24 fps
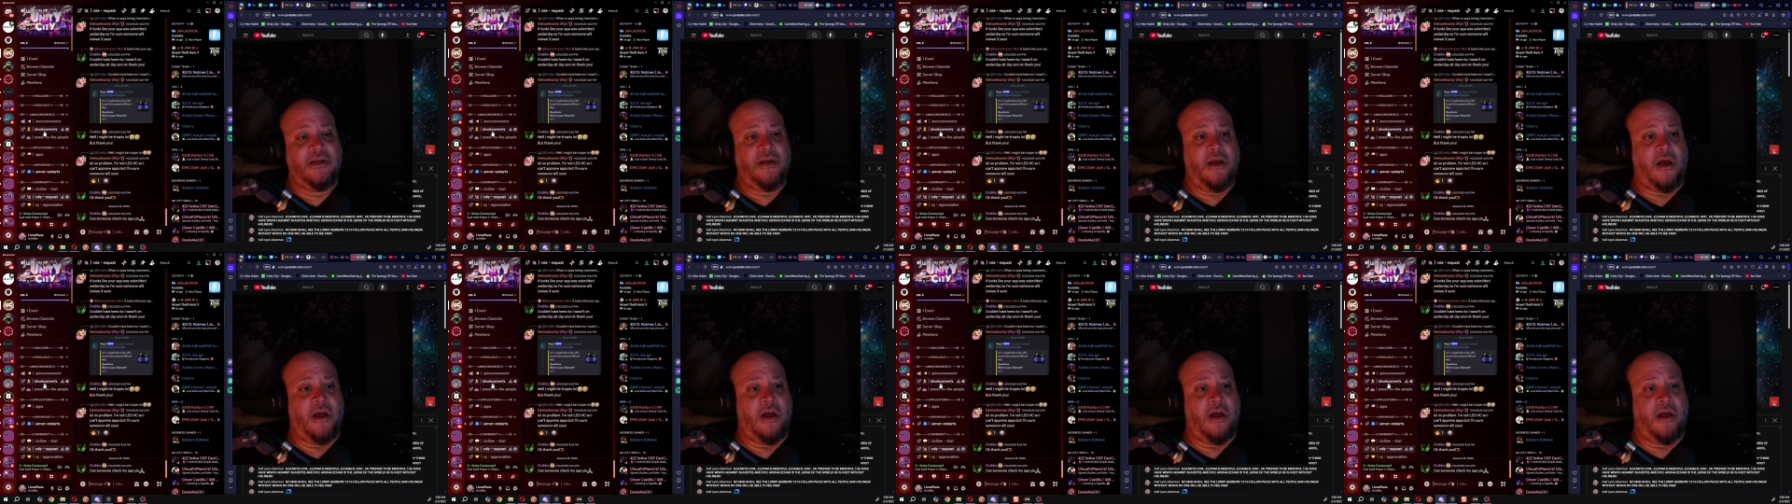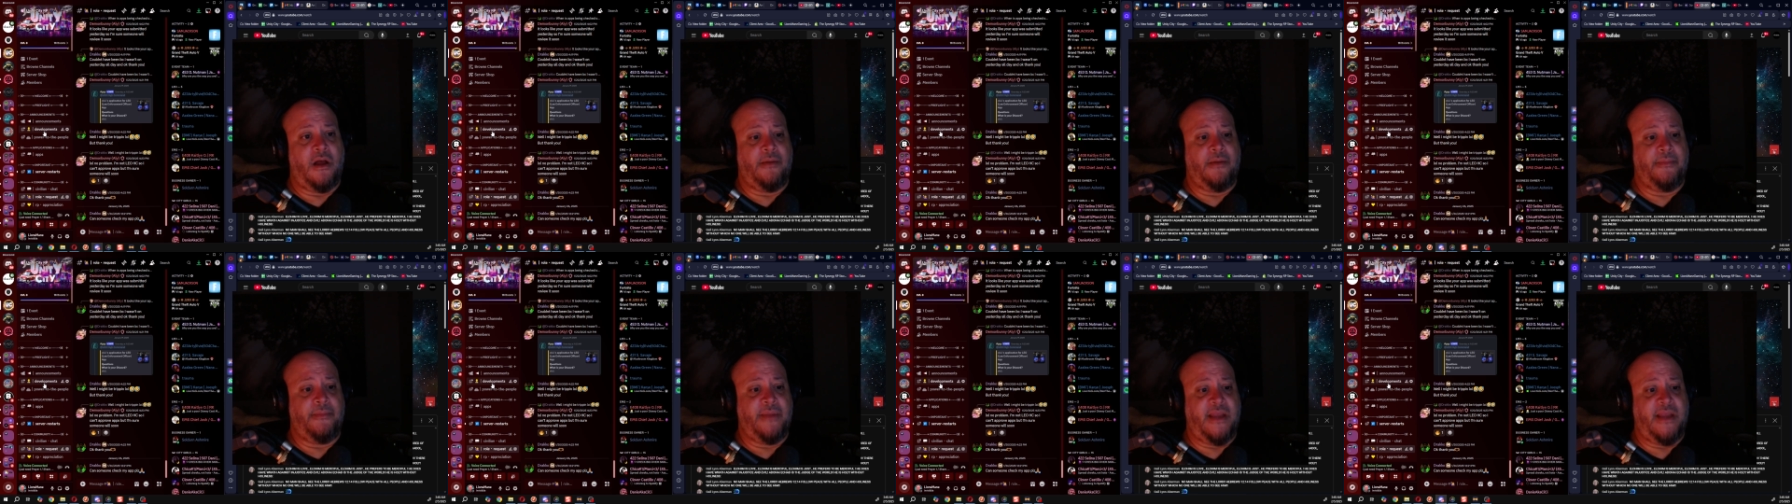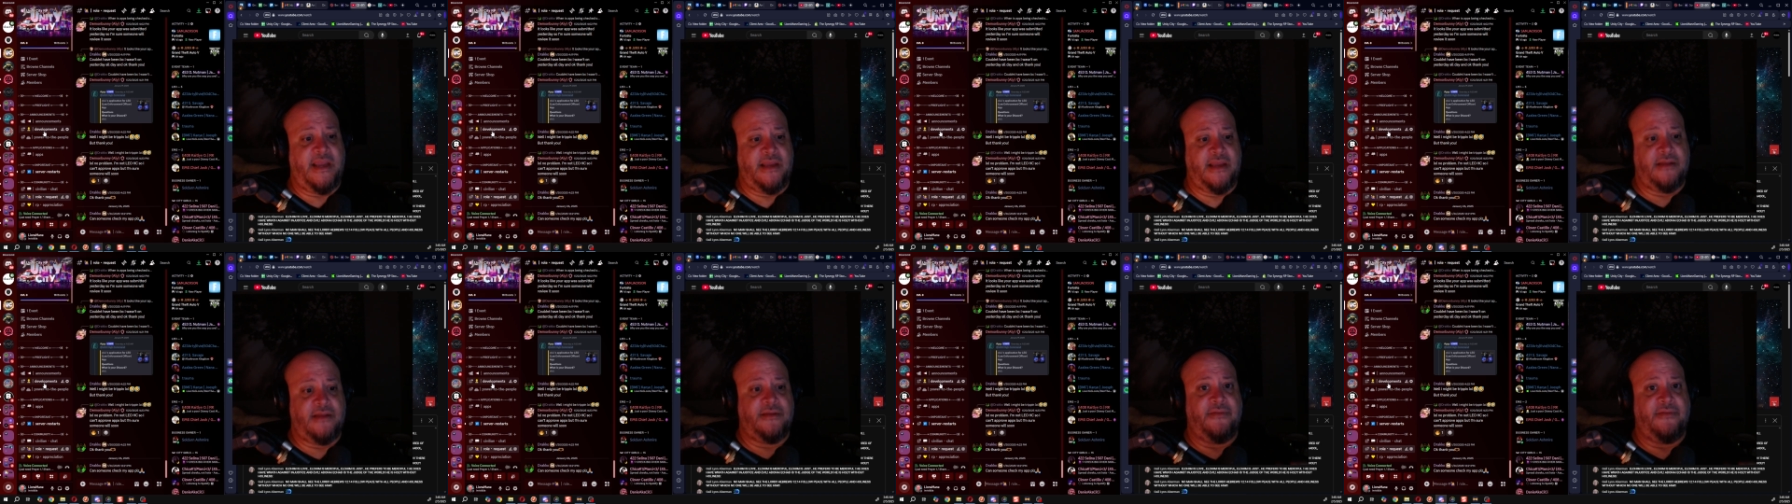
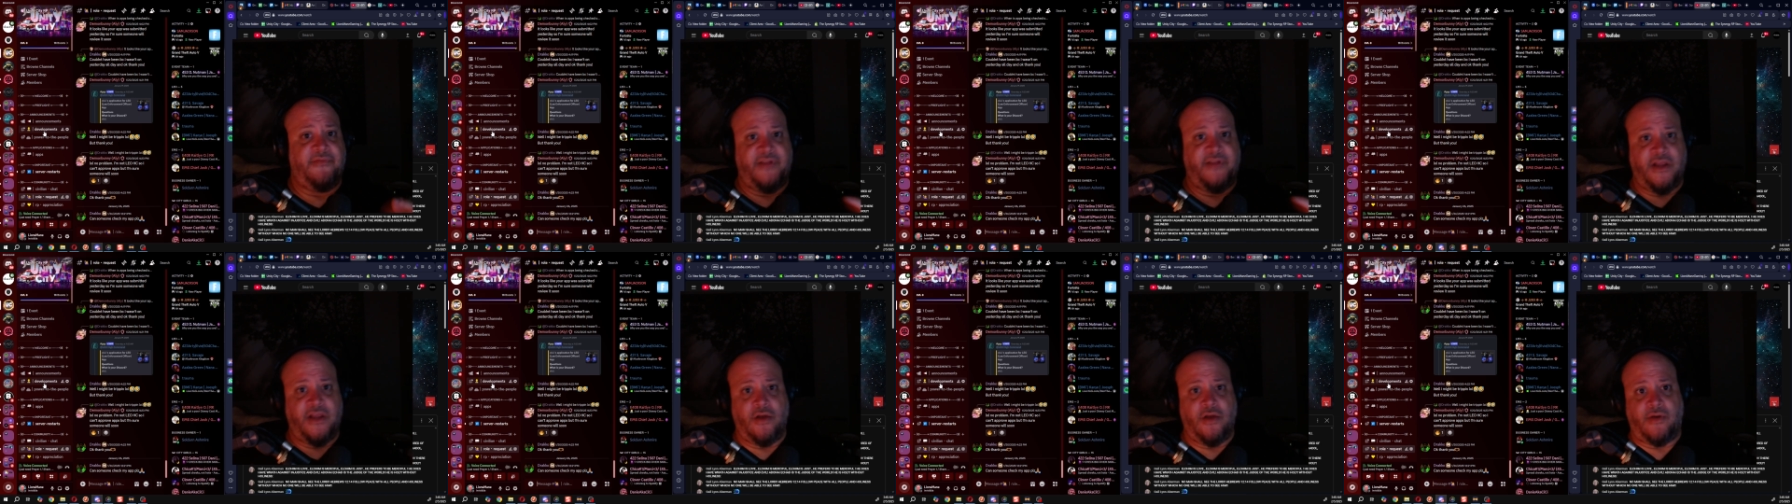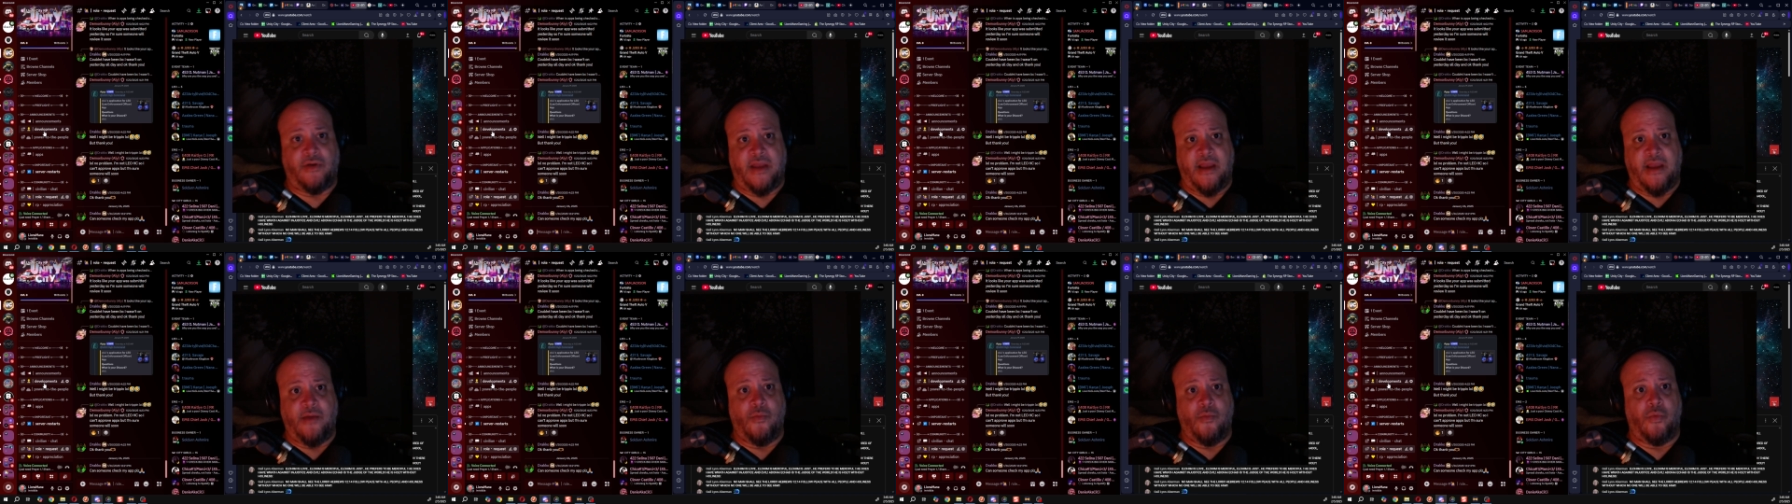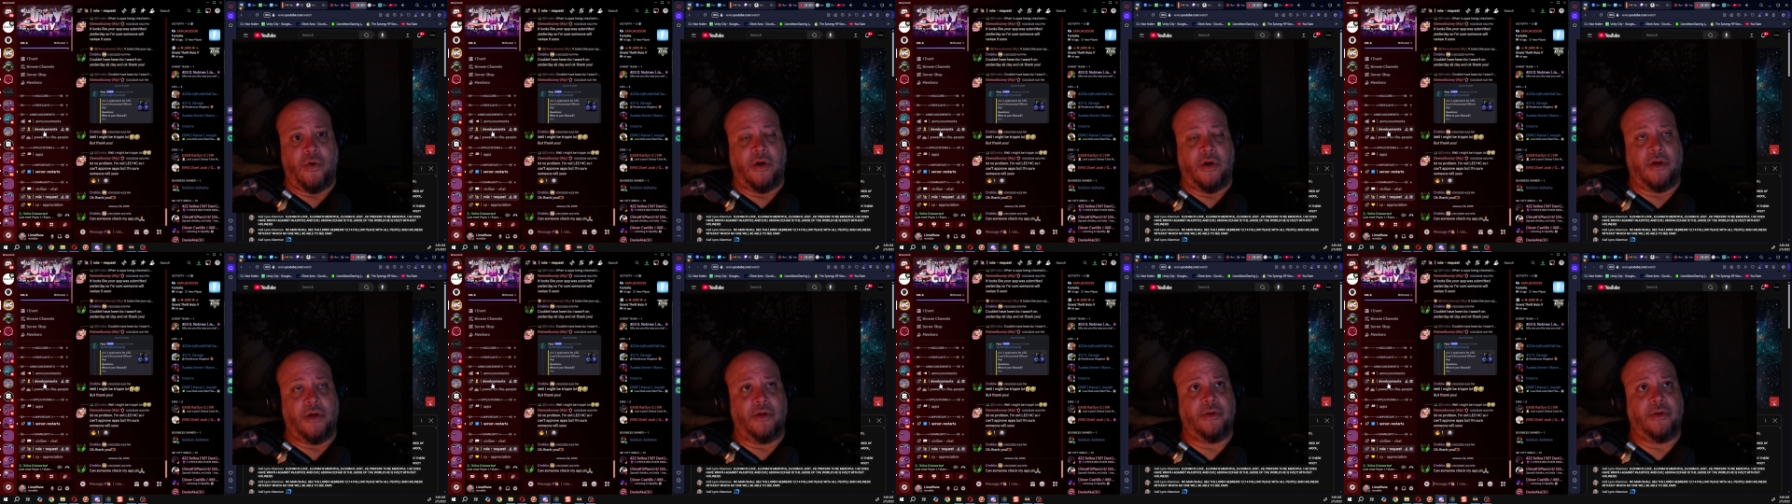in the video game
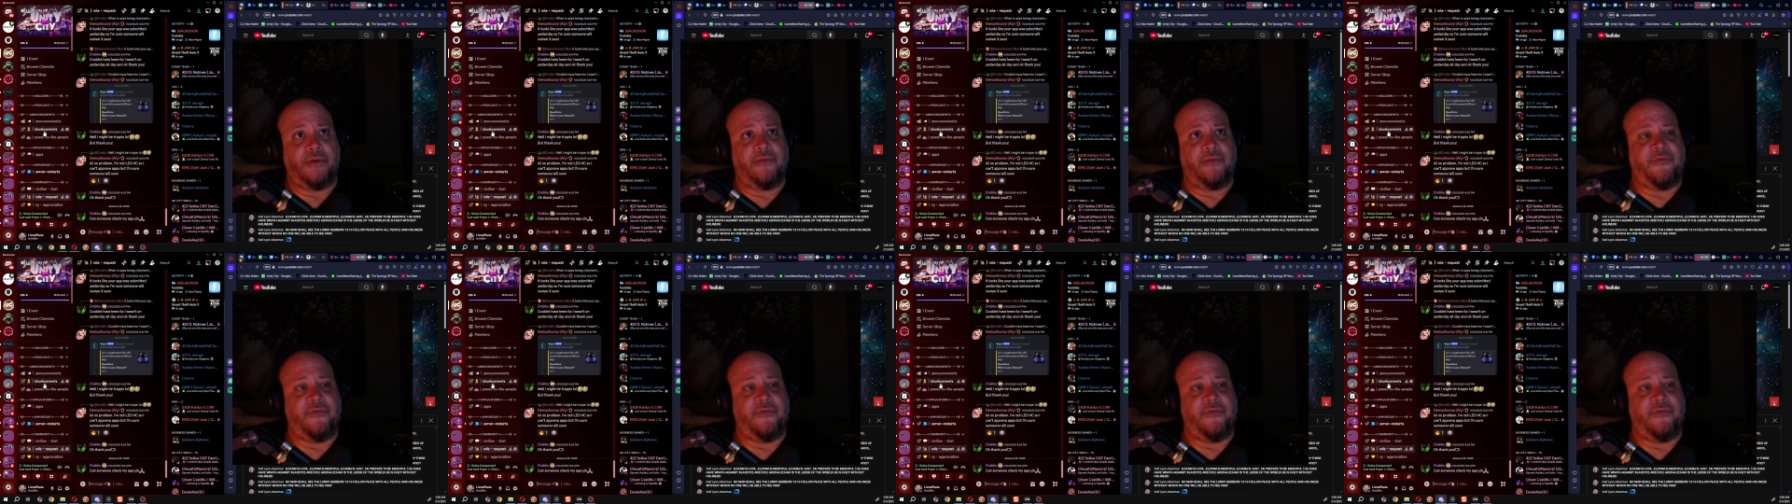world